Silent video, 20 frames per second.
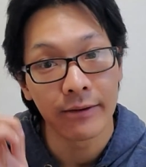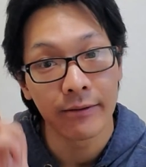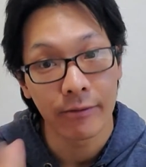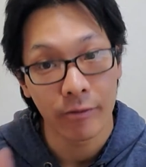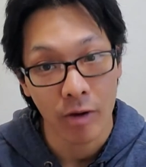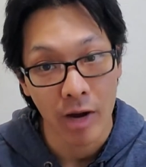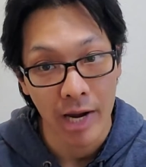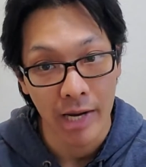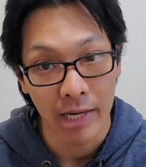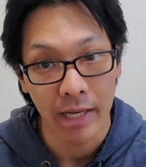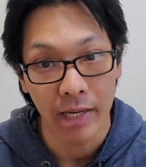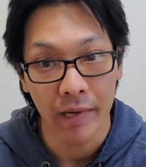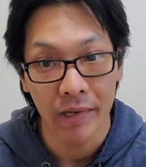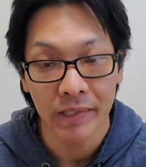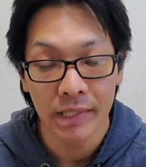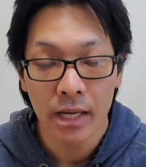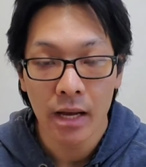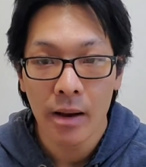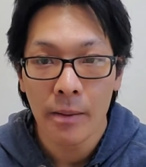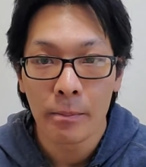Friday,
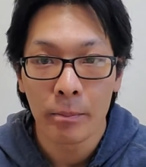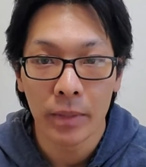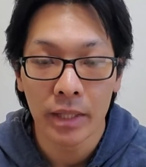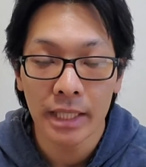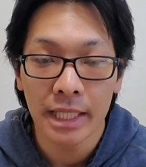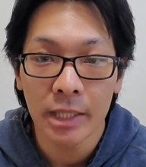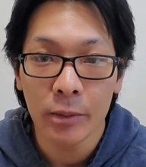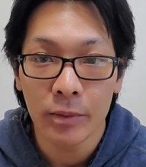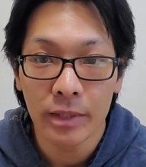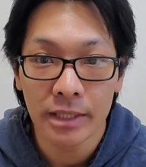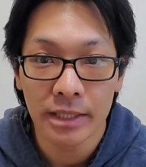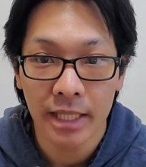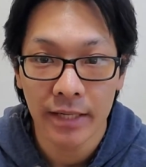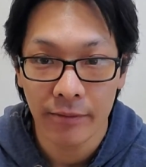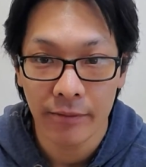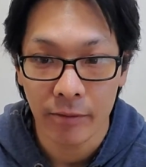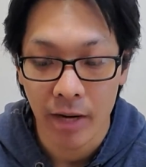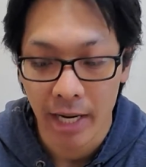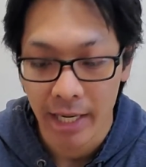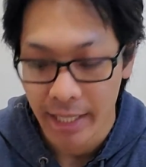
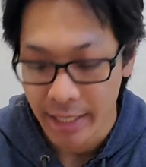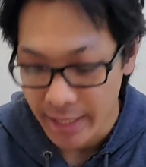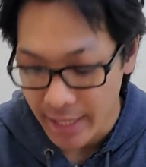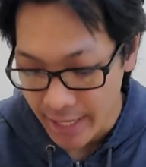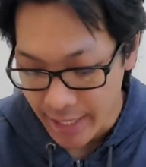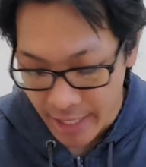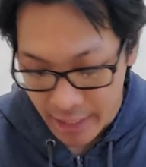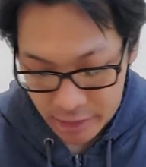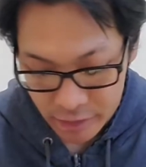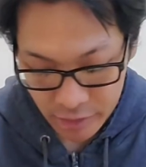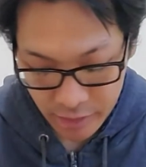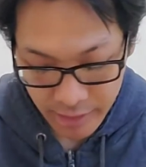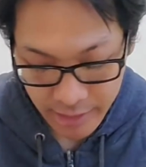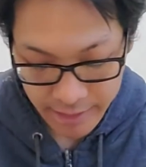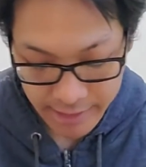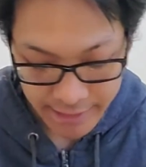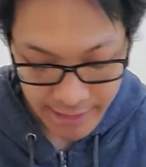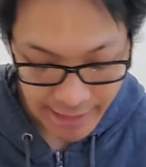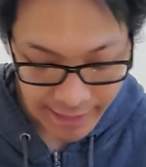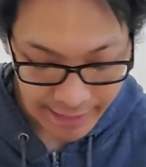I actually
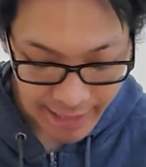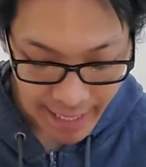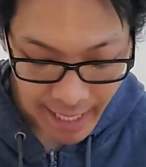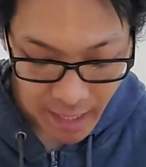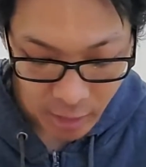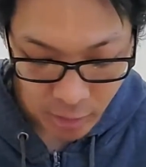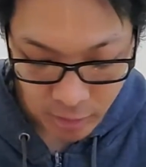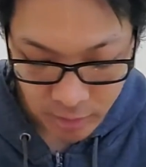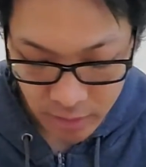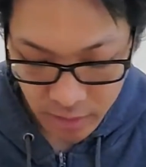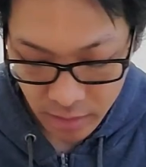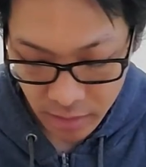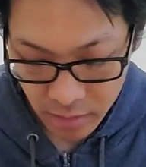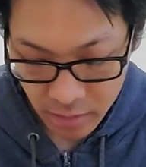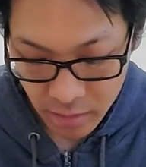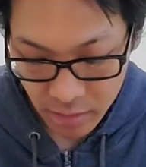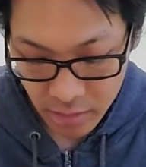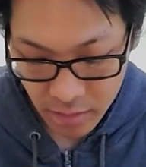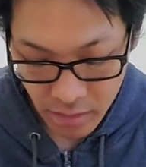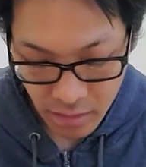take out
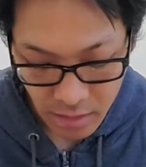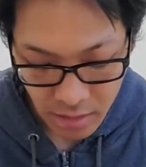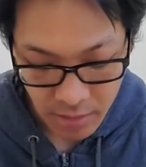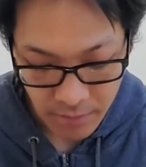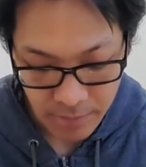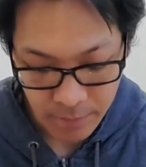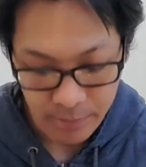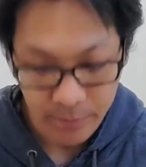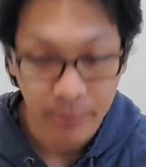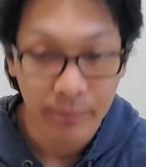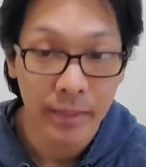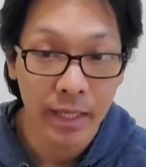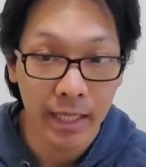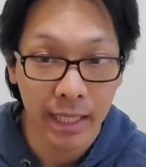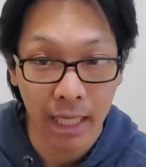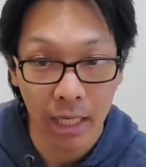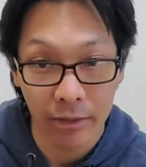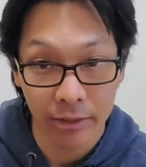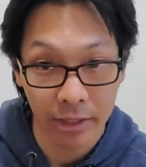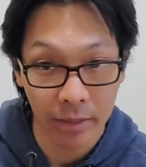
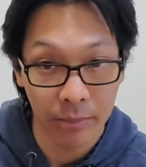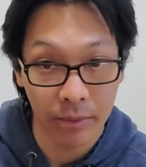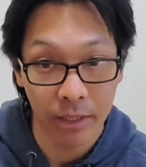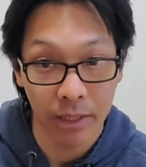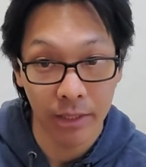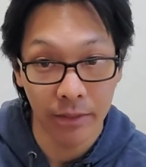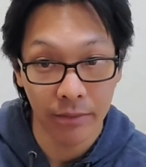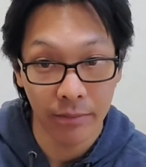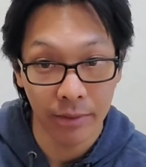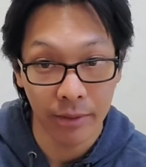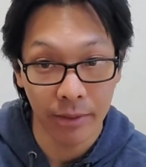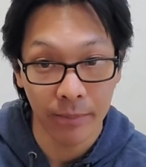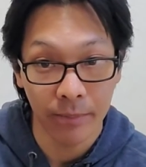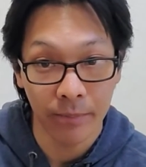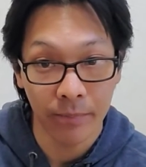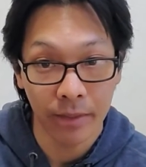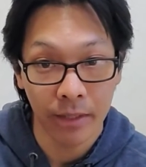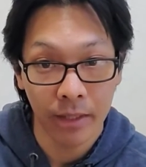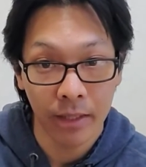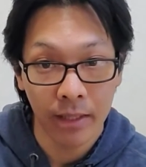calcium and D3.
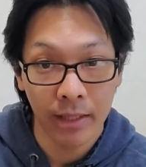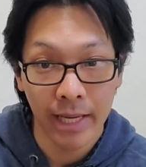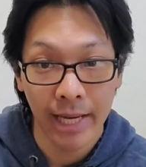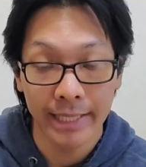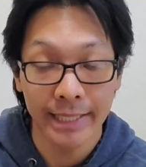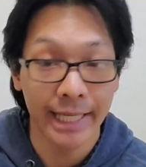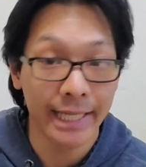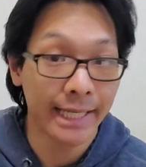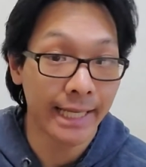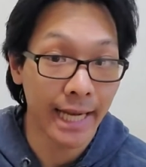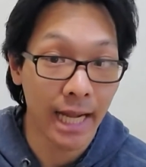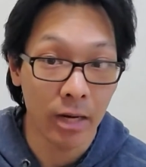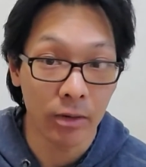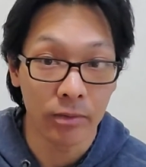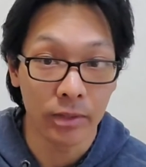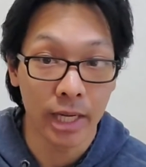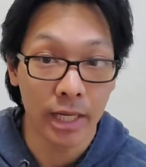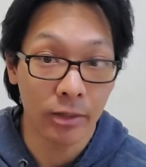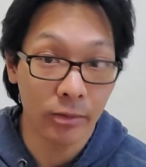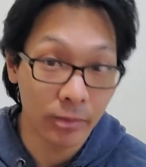I take it
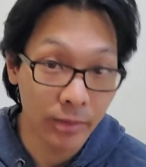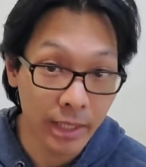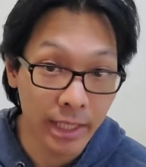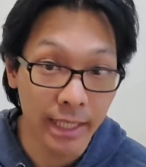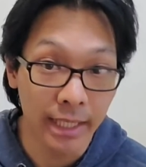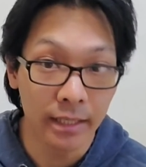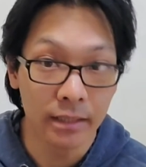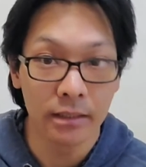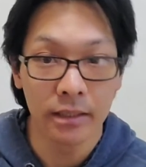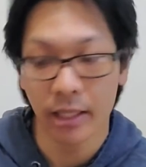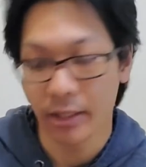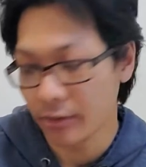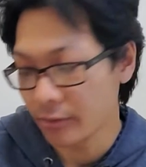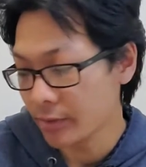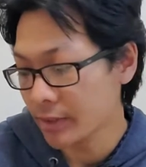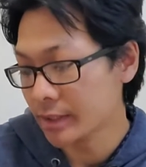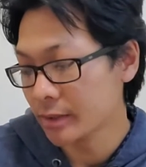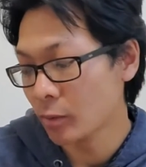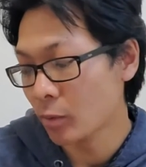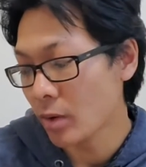out. I don't need it. And the
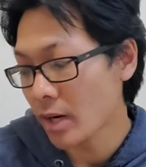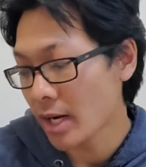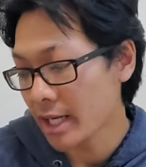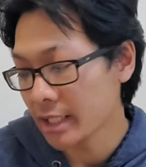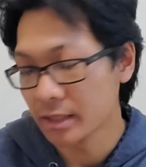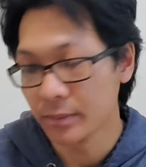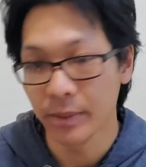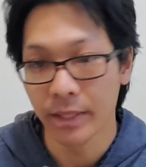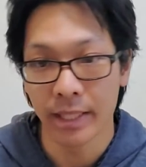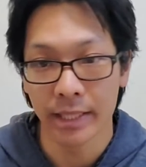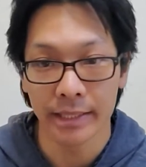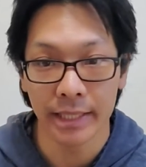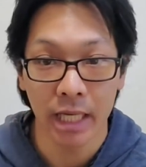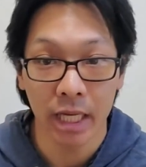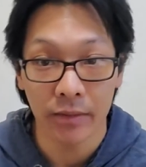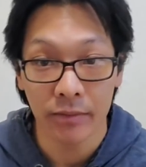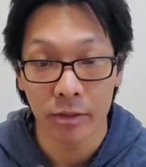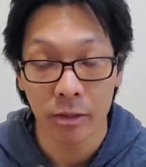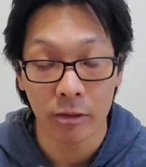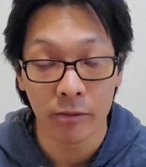reason why is because I
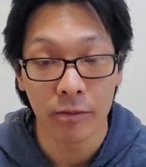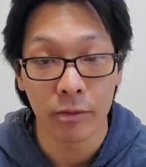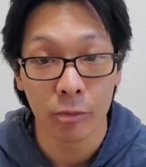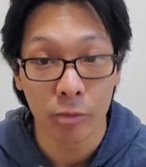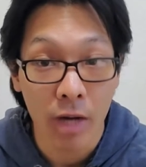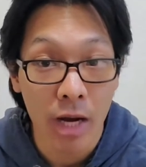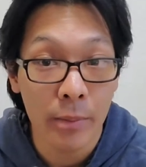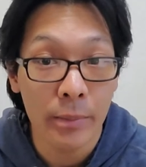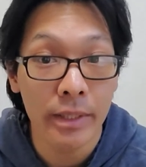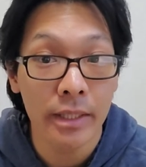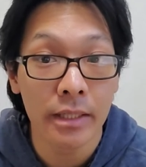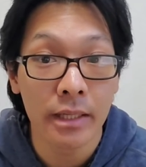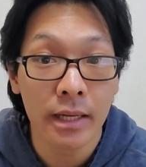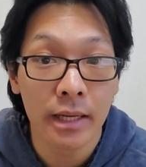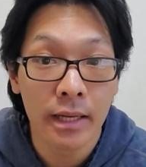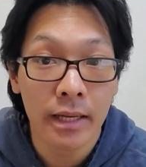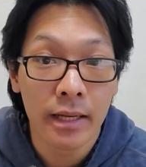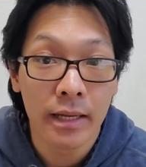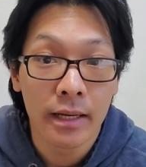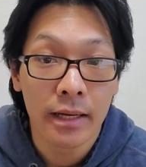have tofu ramen
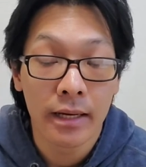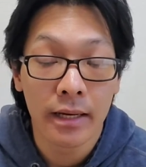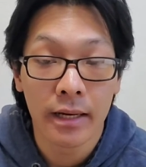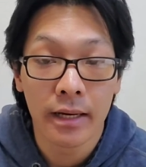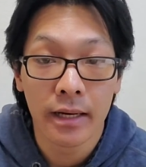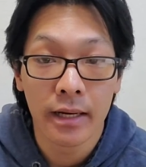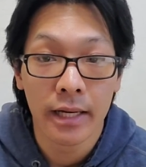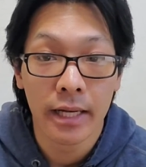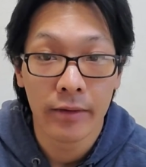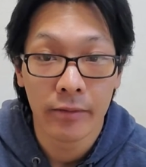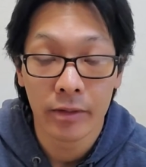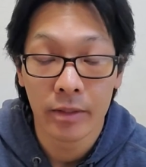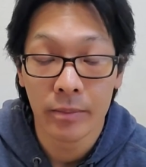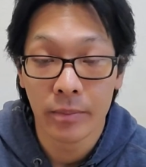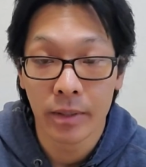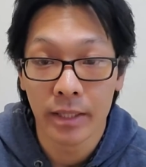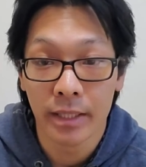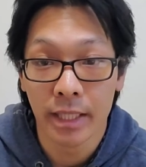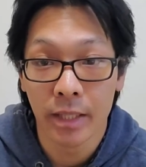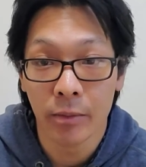every
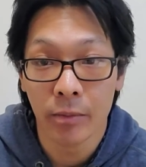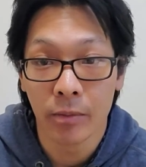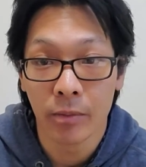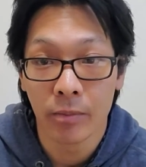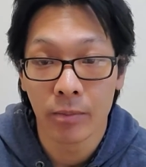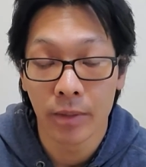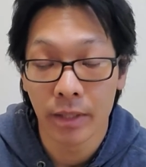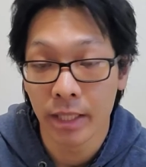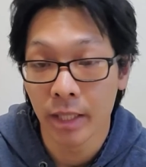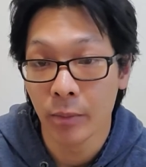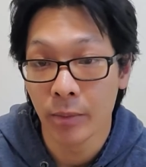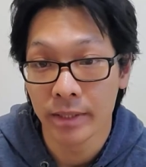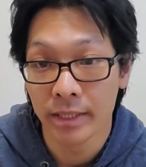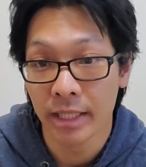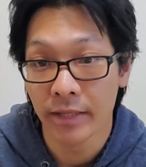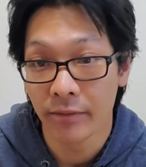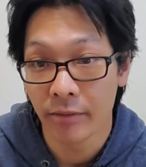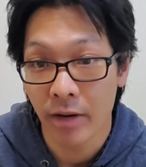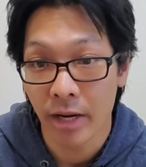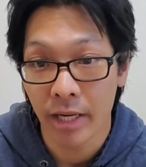Monday, Wednesday,
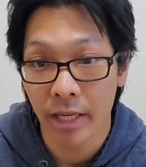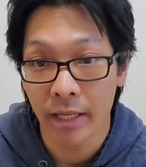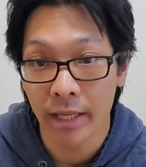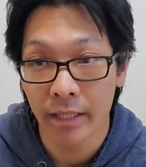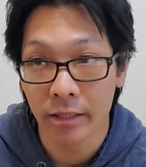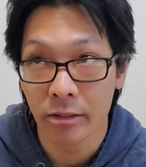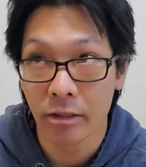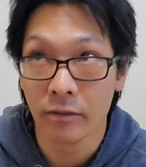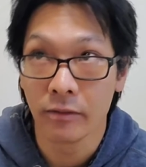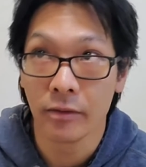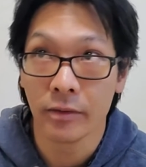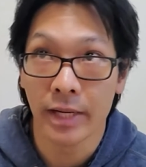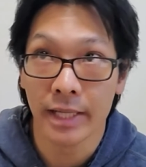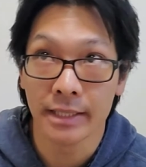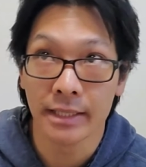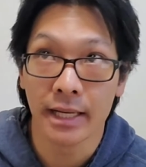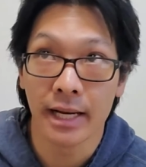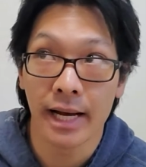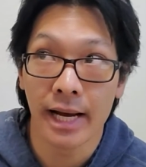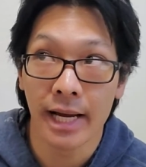and Friday, and tofu
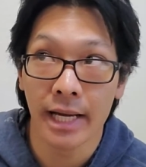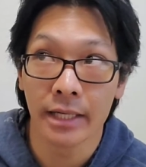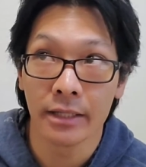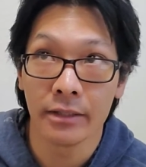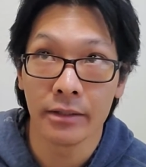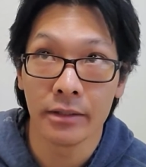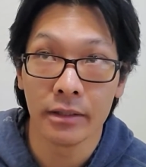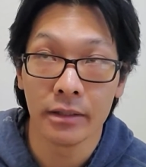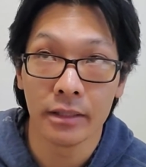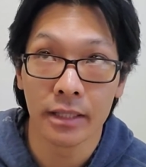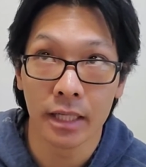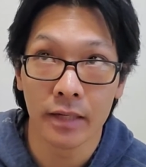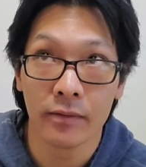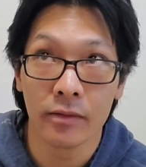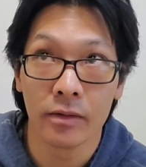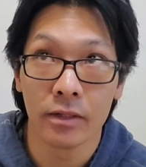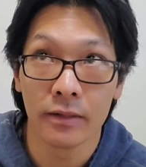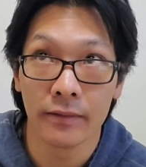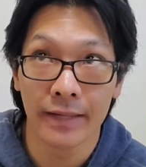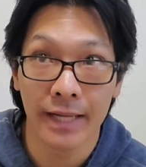has a high
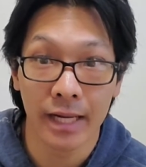level of